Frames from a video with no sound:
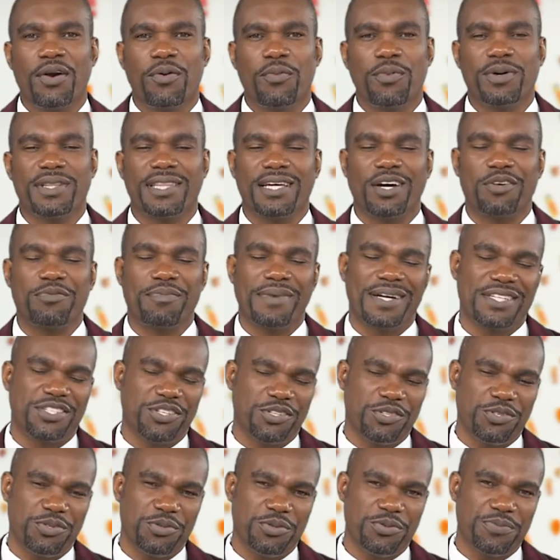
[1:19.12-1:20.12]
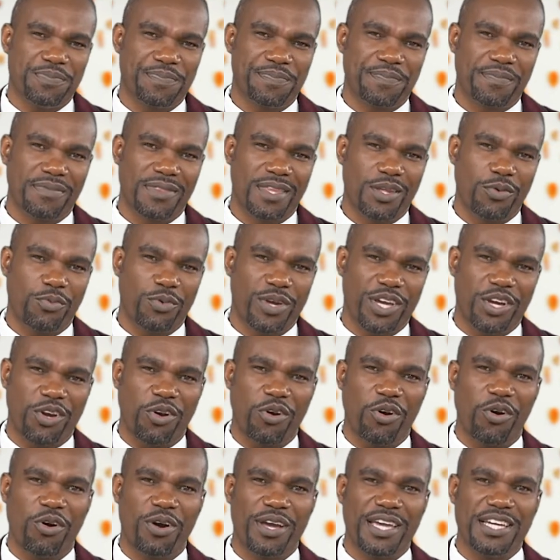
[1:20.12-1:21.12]
Without much ado, we
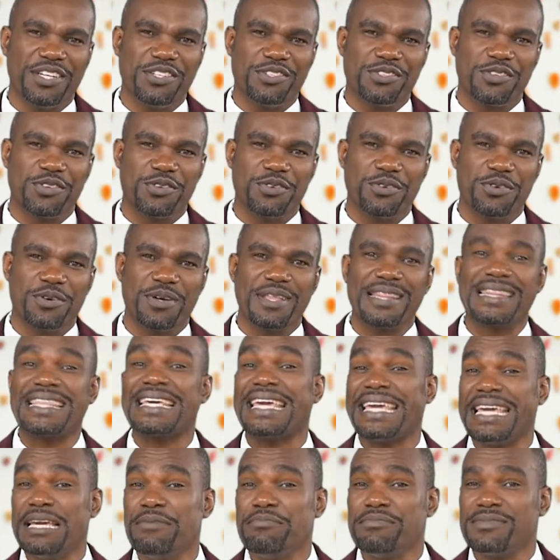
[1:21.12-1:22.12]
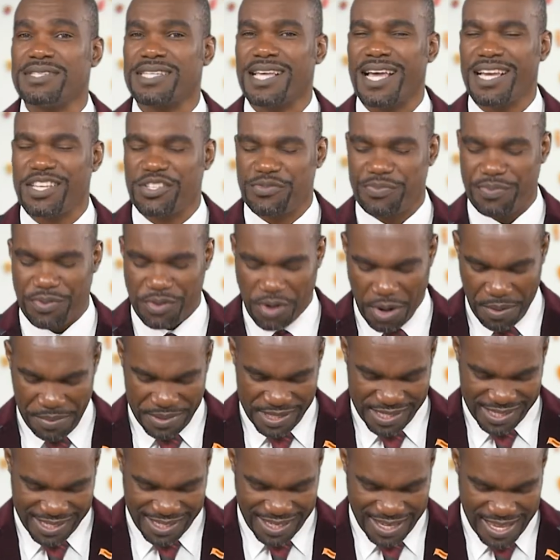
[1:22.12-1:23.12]
go into the hymns as
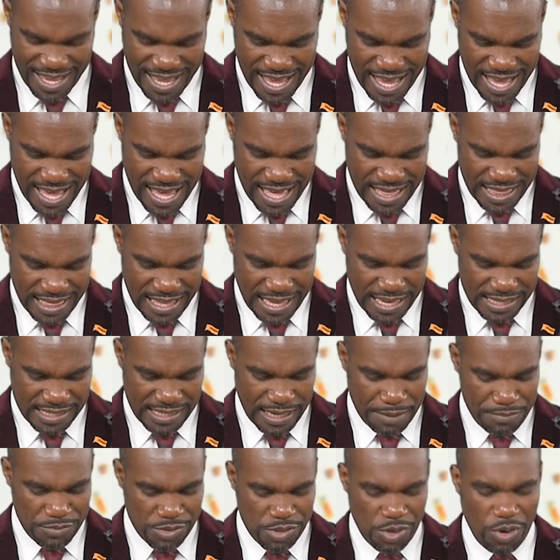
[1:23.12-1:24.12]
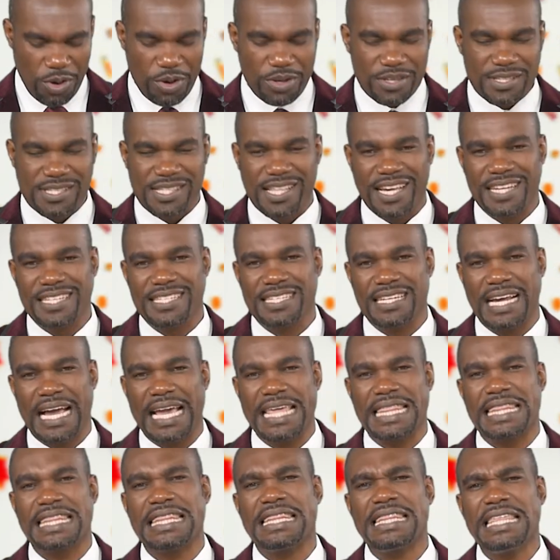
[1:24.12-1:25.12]
promised there are some songs that
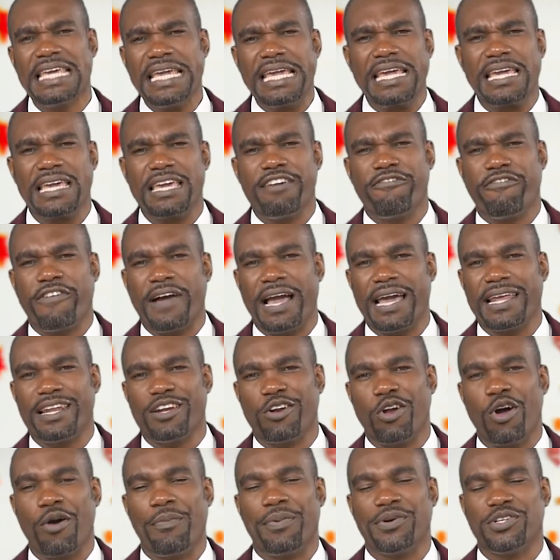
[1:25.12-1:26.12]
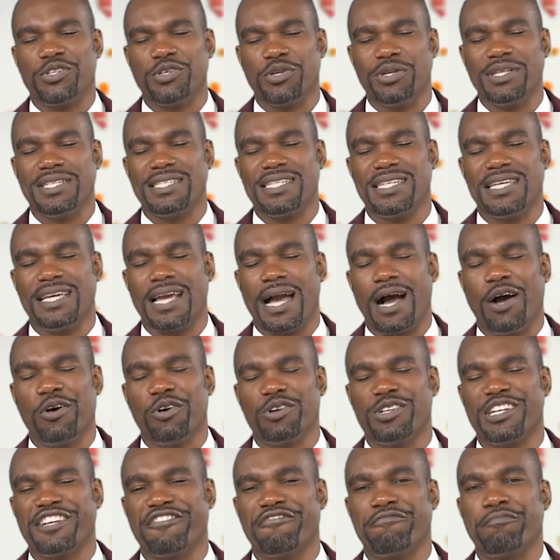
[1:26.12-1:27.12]
I think if I had an opportunity, I
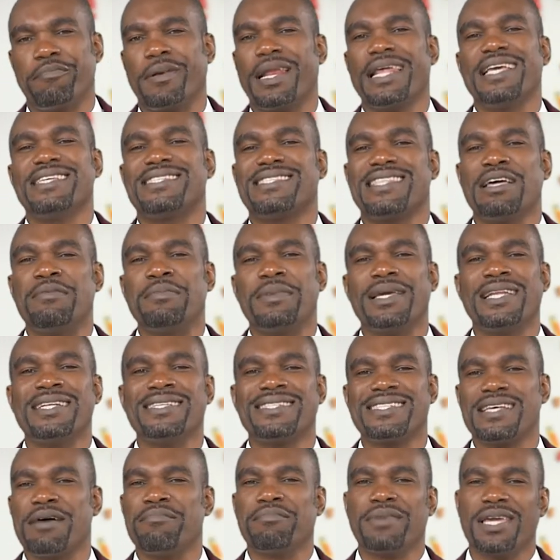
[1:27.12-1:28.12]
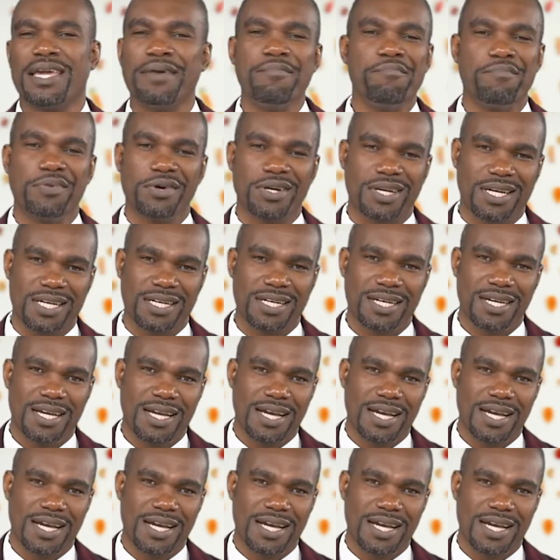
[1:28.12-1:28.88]
would have placed them in some hymn book,